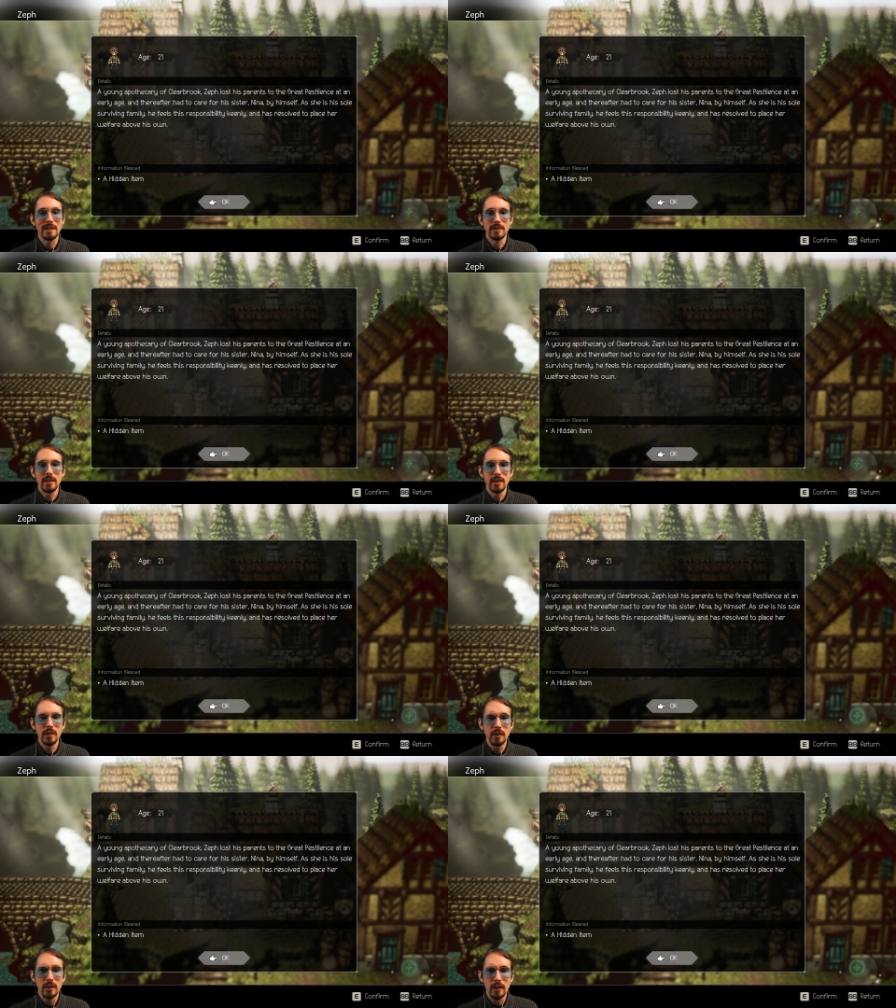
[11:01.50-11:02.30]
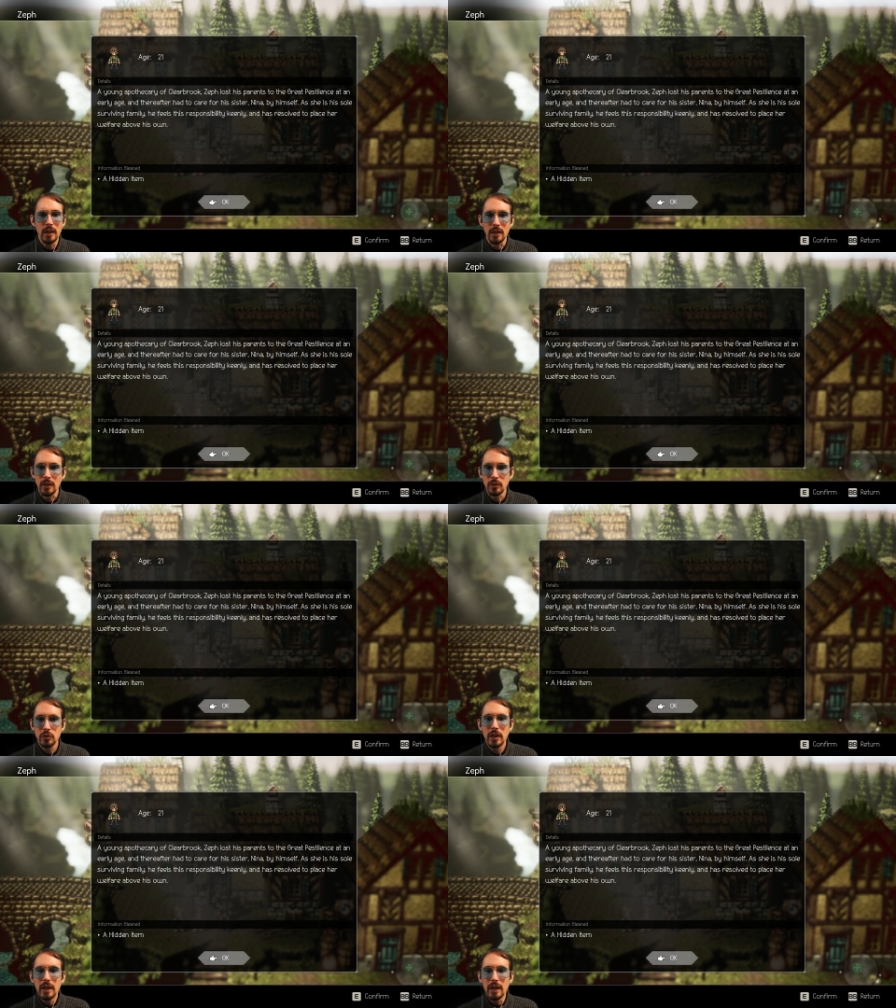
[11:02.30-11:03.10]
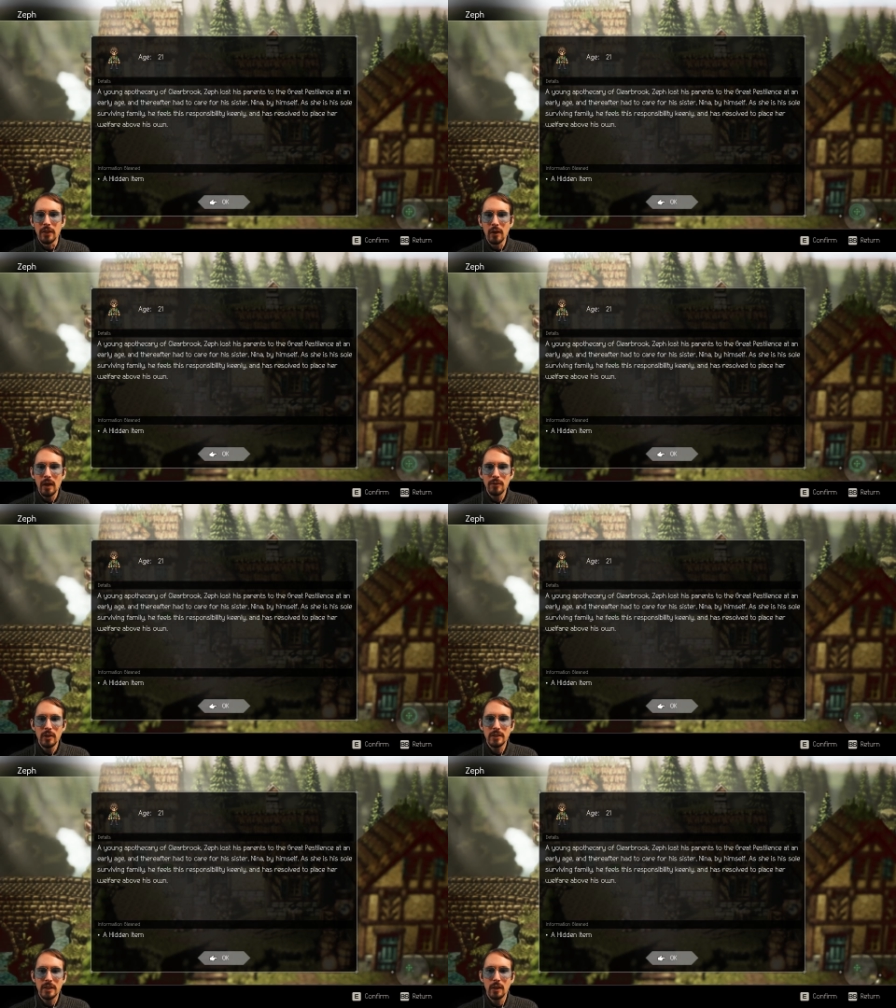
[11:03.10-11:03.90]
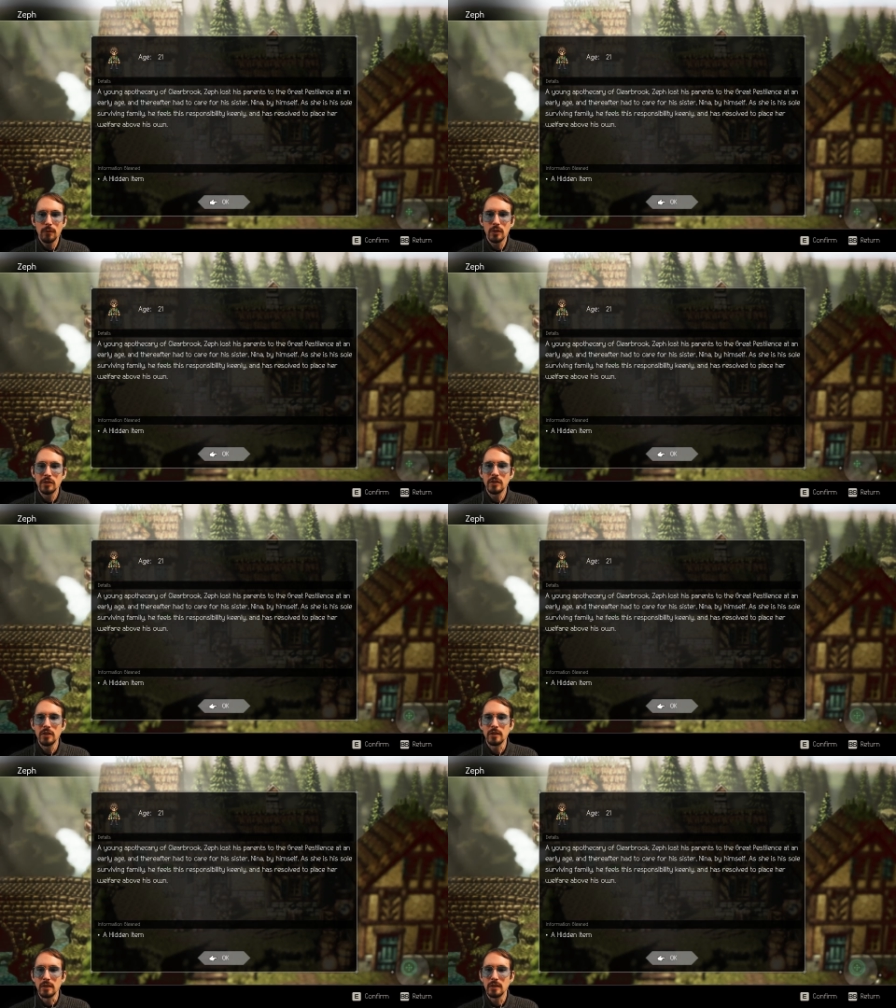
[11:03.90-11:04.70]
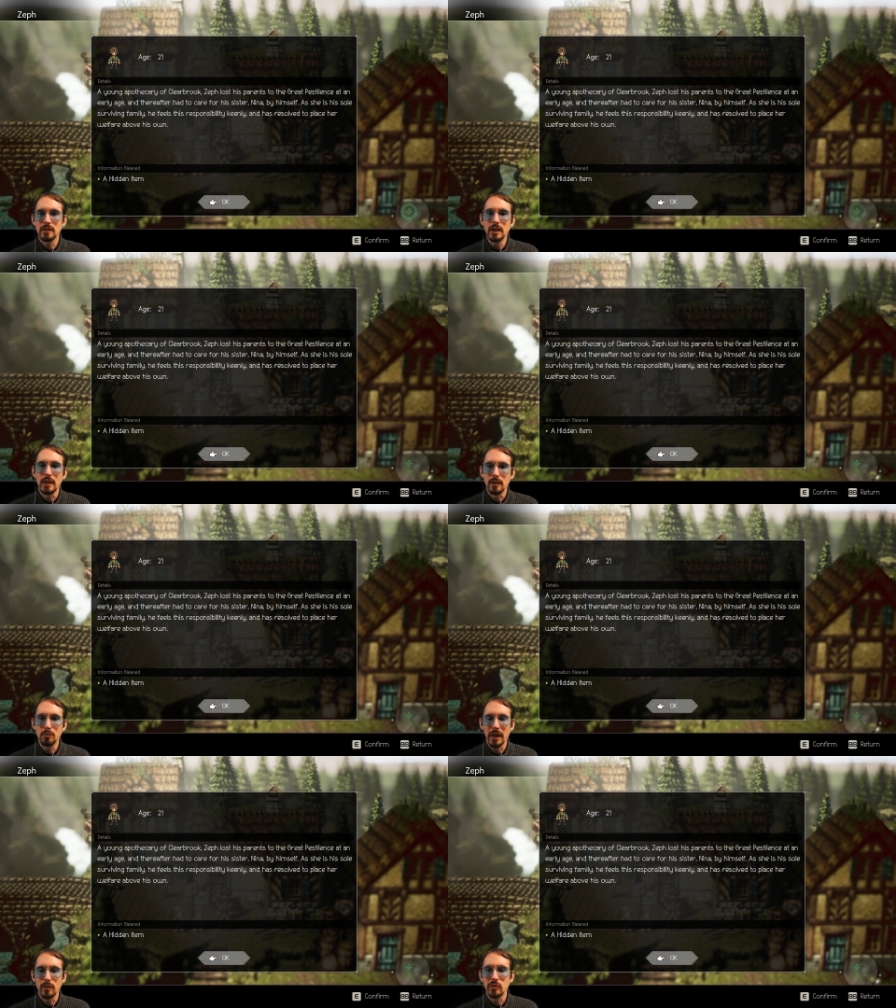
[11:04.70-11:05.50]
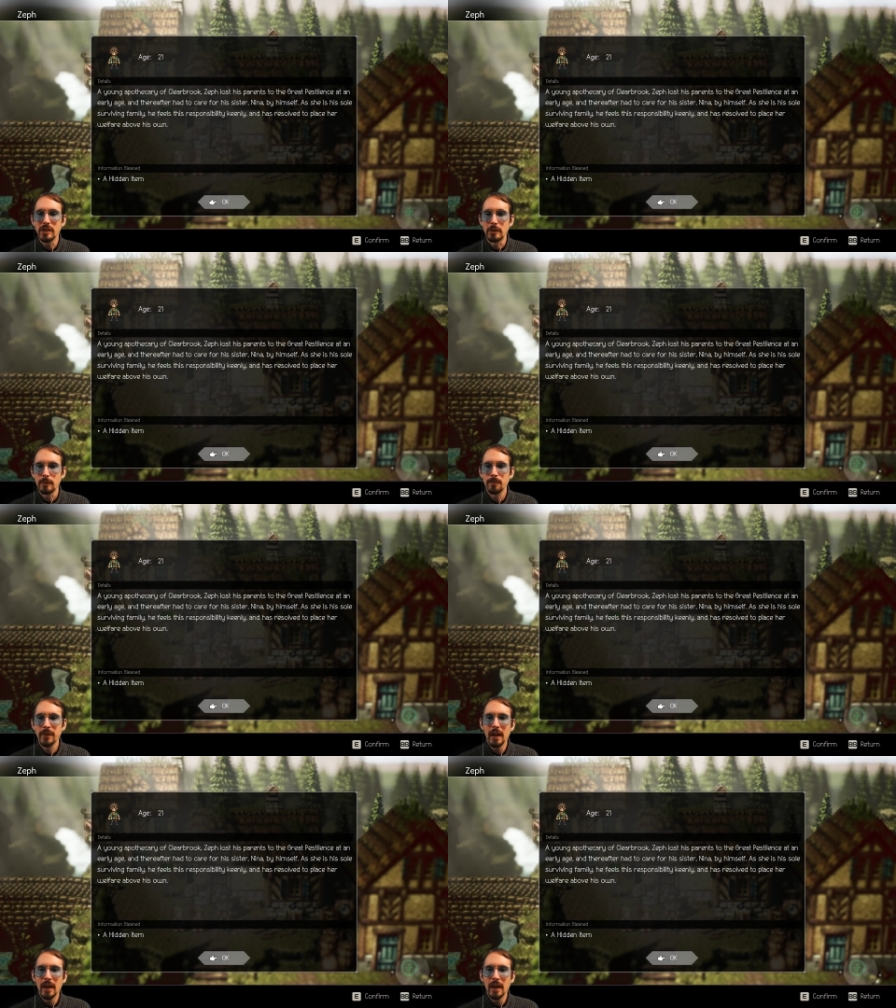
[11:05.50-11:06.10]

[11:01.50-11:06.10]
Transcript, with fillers: Pestilence at a young age, and thereafter had to care for his sister, Nina, by himself.